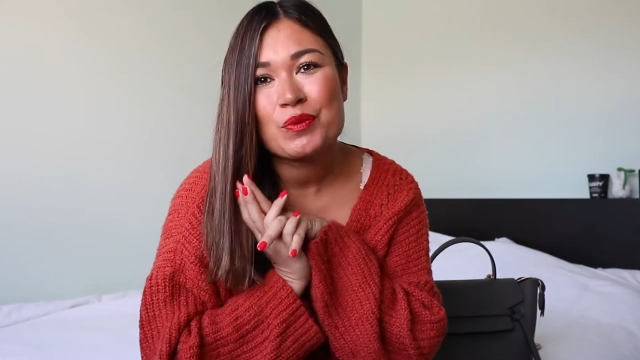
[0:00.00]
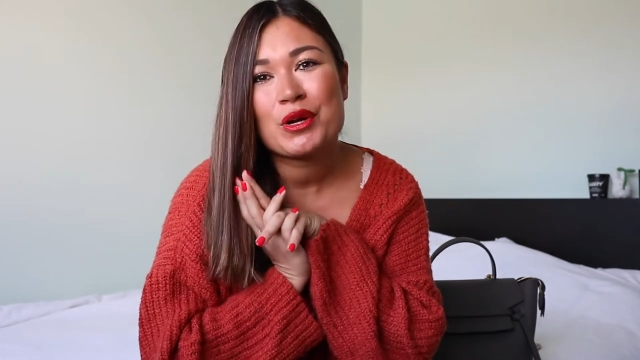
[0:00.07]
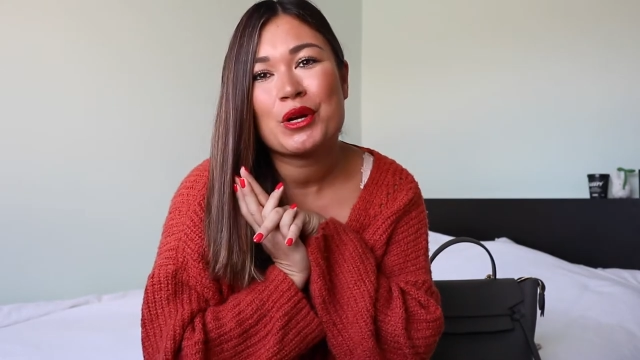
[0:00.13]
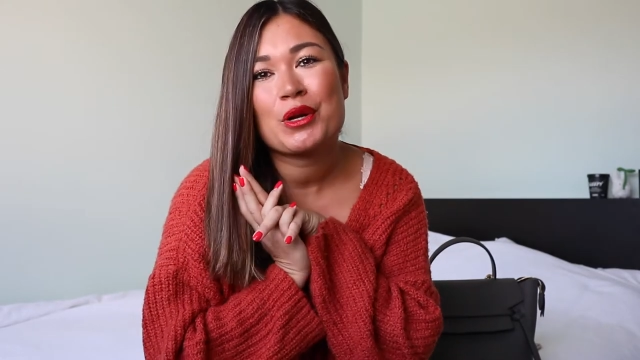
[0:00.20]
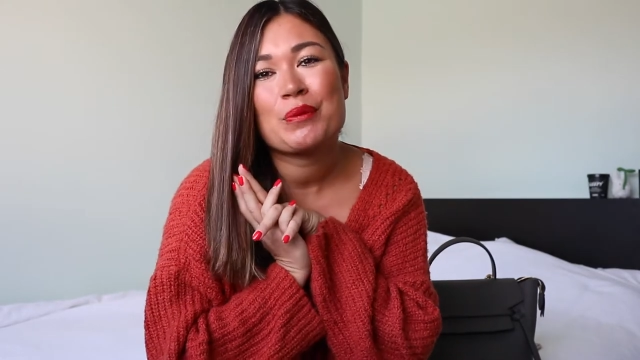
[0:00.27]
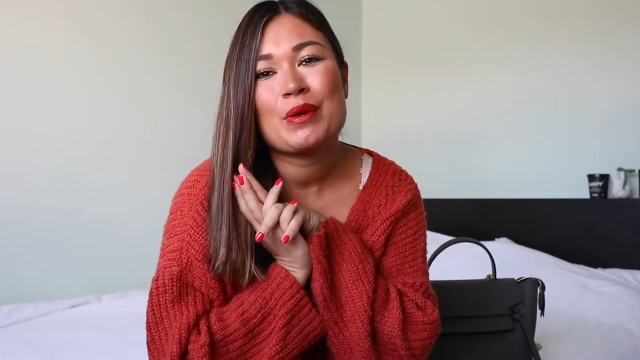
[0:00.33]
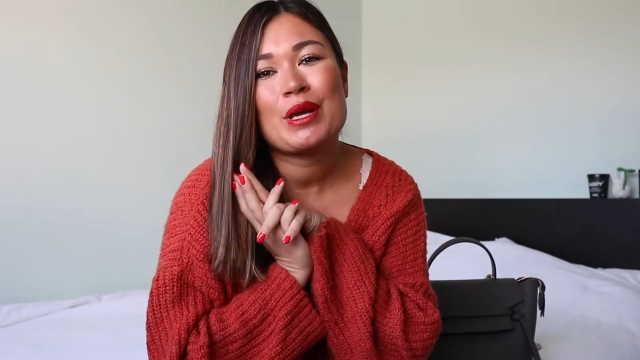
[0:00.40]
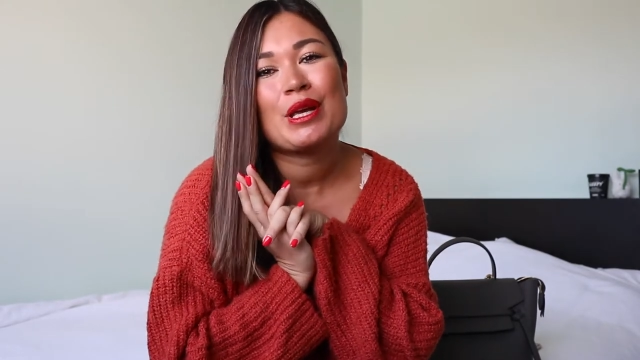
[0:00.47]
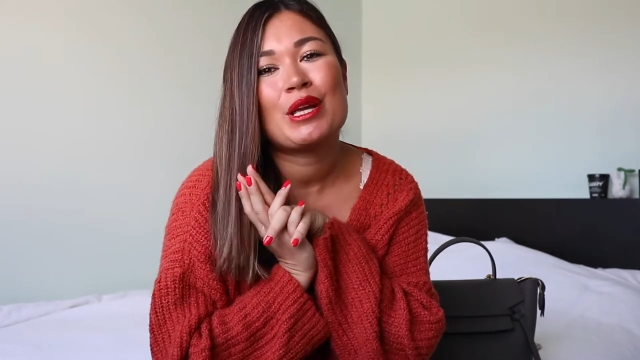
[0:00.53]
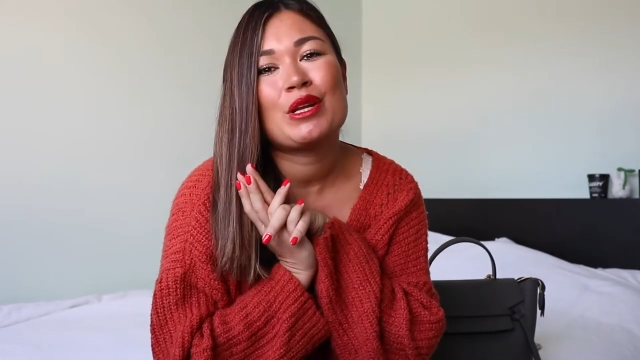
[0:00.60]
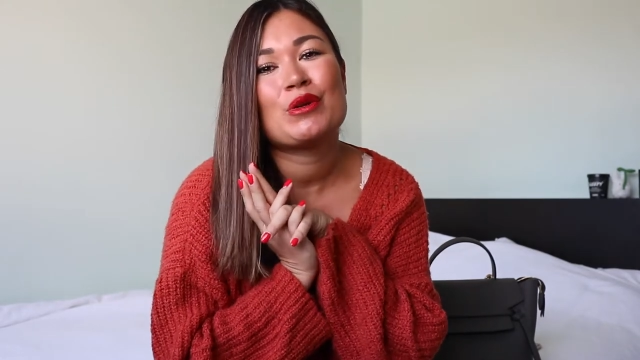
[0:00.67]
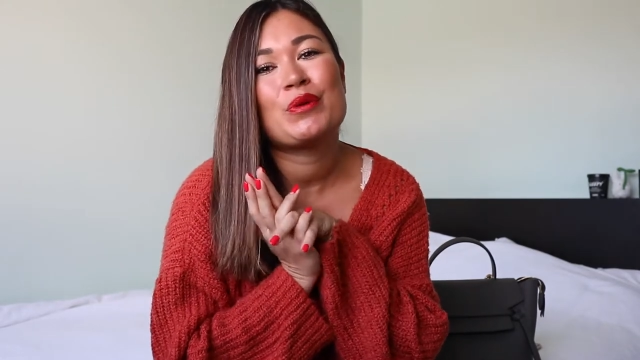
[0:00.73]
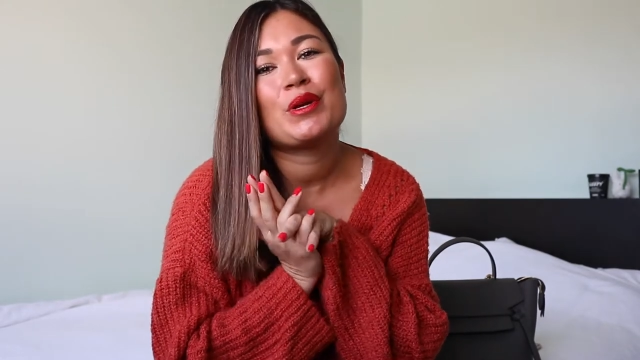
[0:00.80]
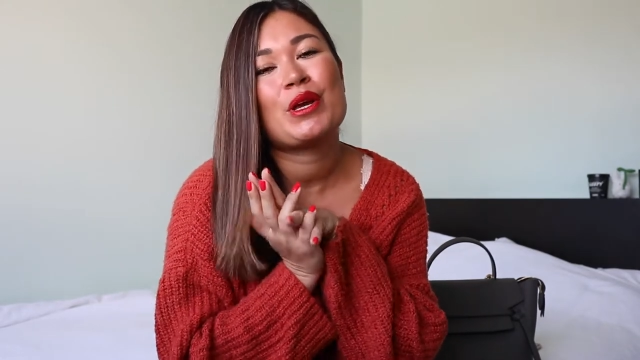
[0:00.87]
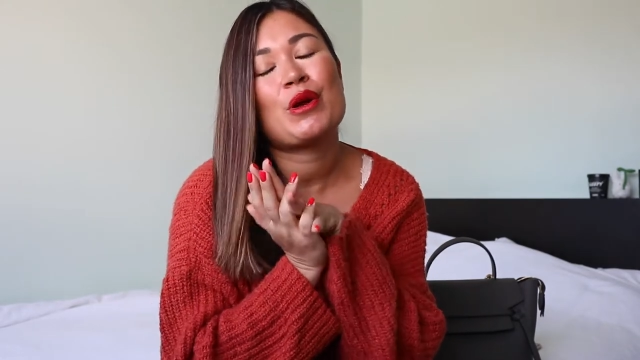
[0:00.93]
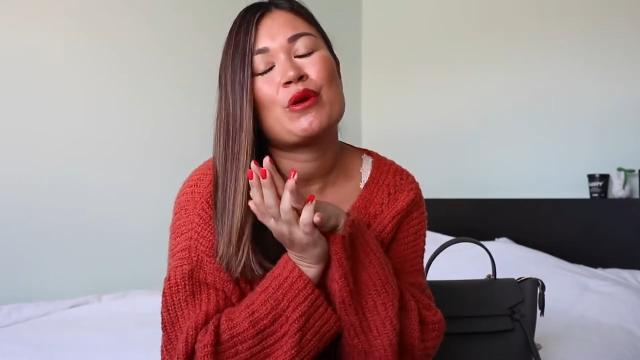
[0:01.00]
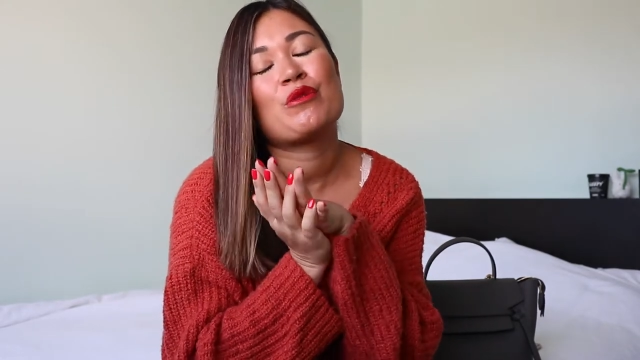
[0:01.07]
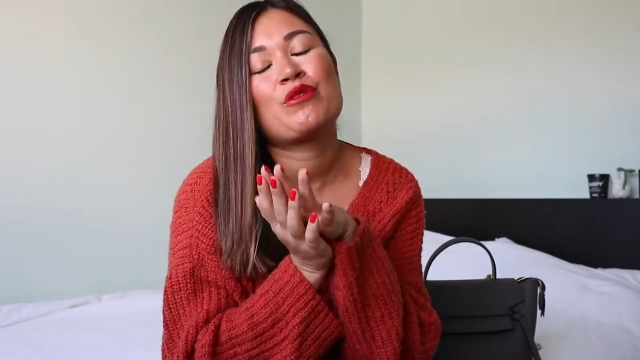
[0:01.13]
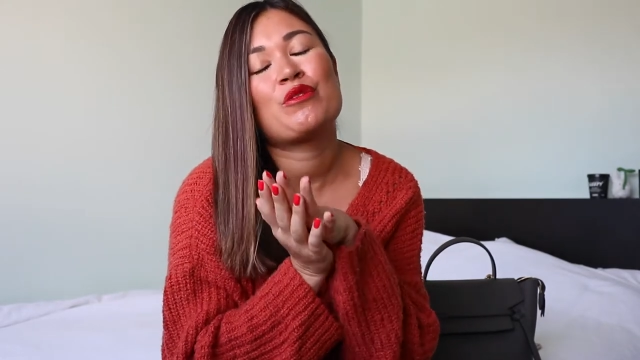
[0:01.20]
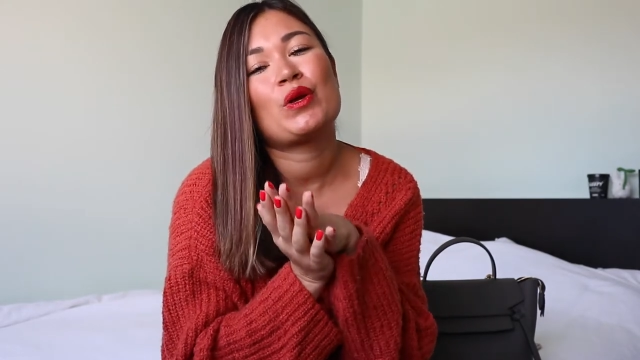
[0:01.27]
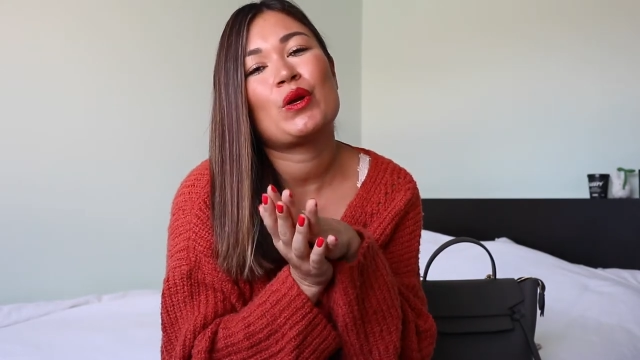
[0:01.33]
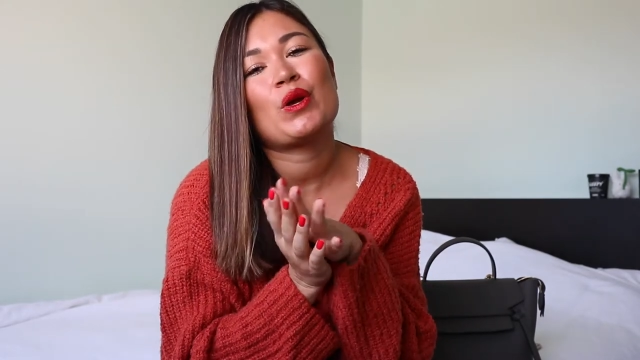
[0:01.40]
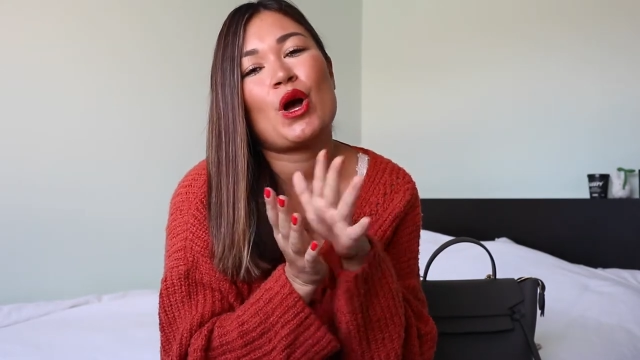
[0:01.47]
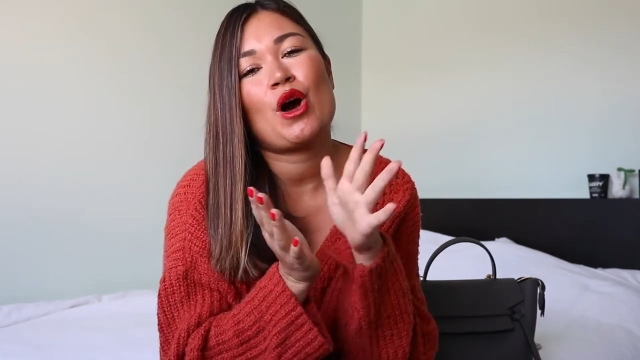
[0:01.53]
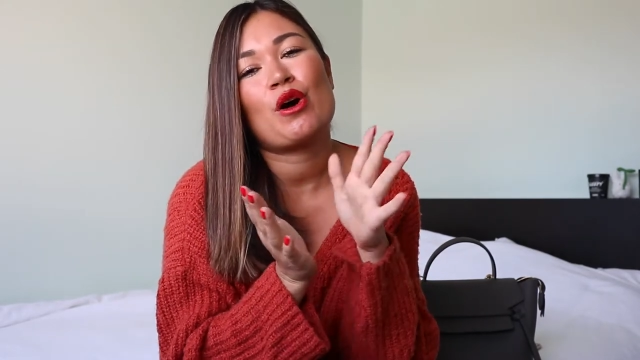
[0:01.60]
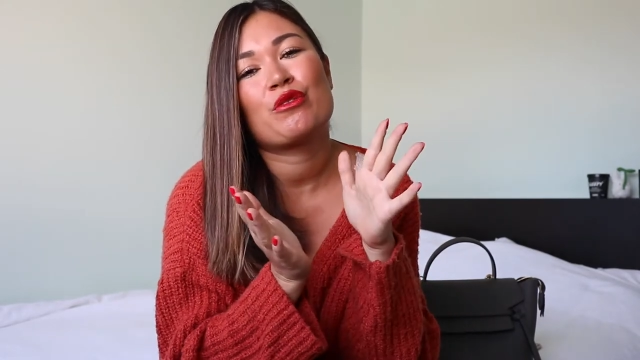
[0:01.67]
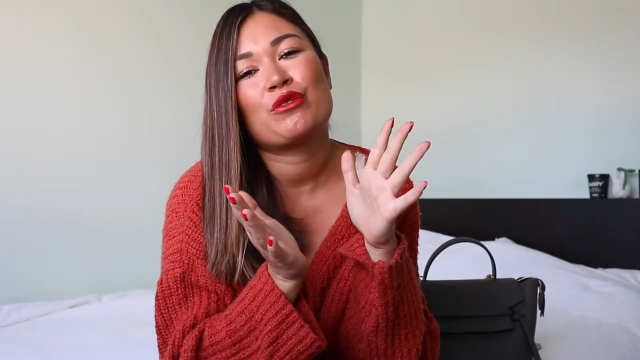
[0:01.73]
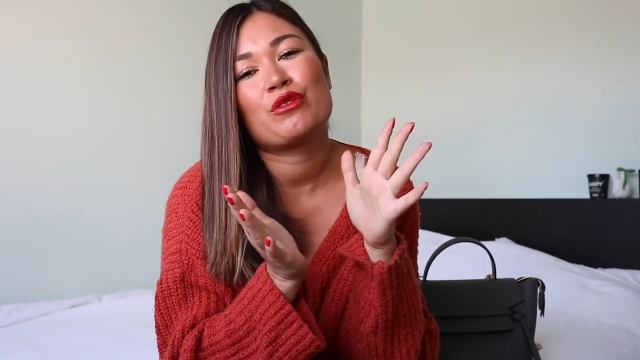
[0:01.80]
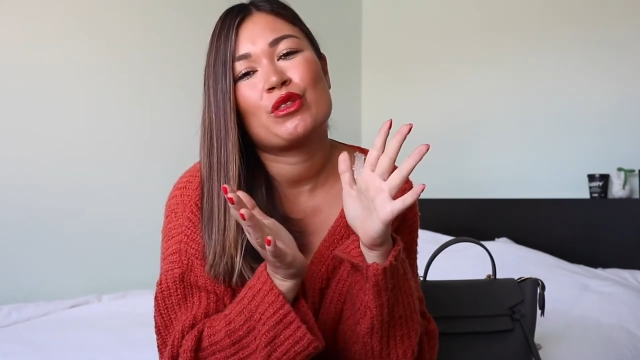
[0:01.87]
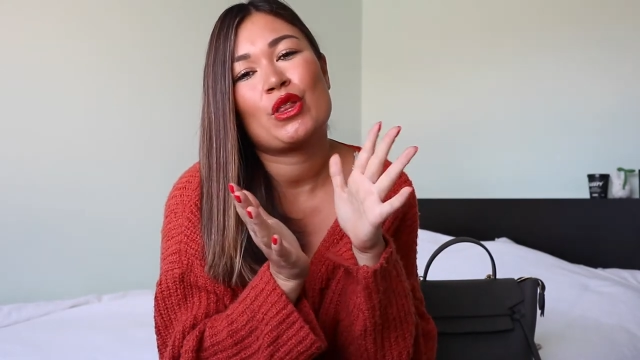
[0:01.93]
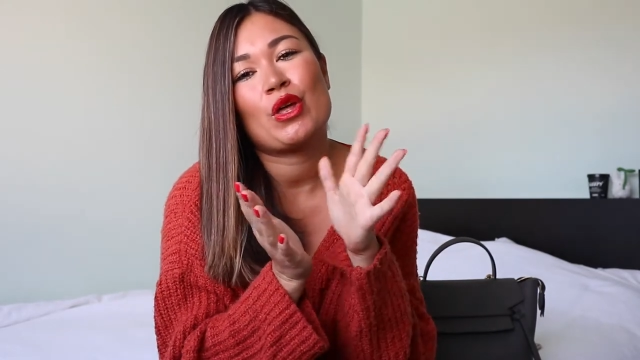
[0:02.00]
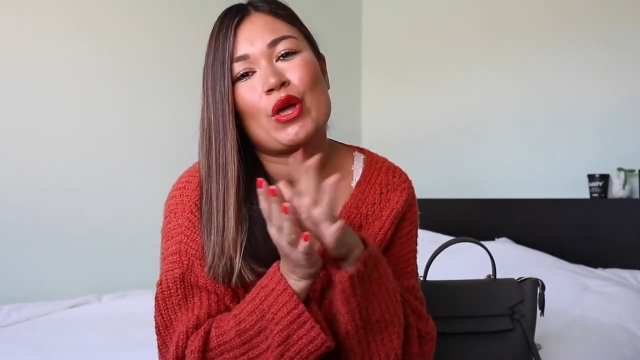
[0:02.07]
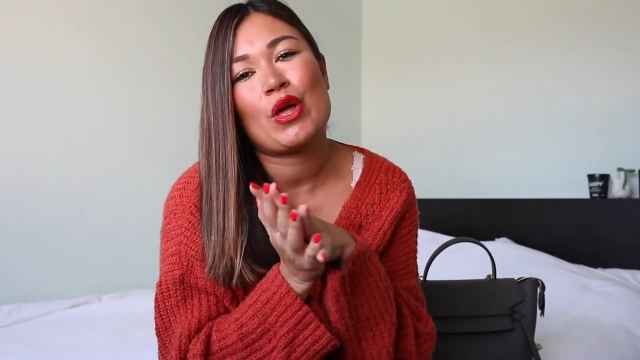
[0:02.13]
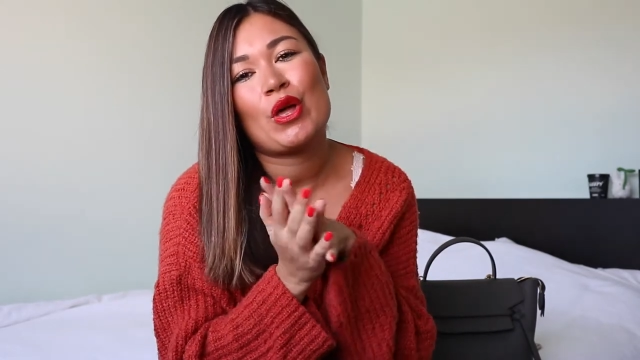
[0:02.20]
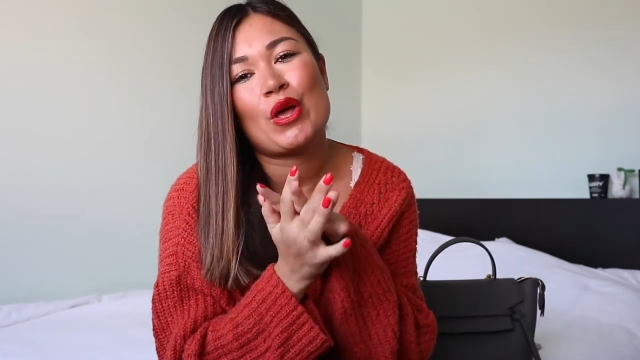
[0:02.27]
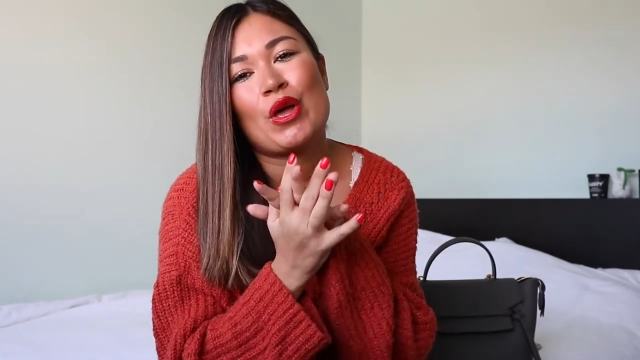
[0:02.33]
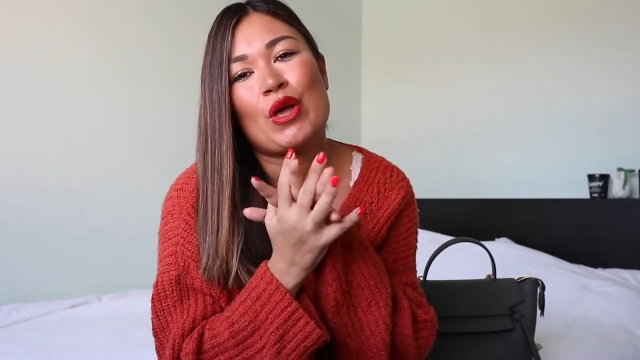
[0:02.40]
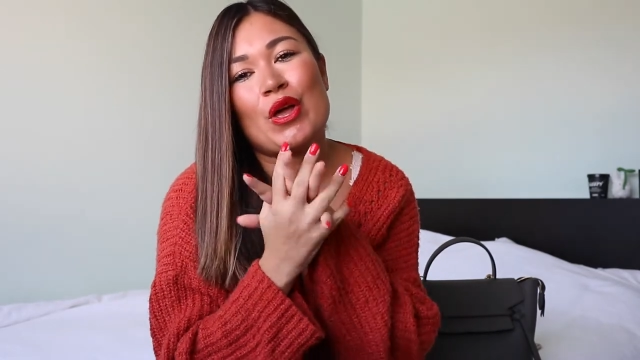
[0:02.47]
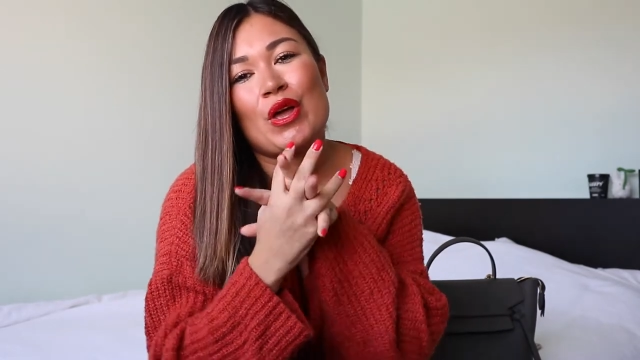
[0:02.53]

we're gonna be doing a review of the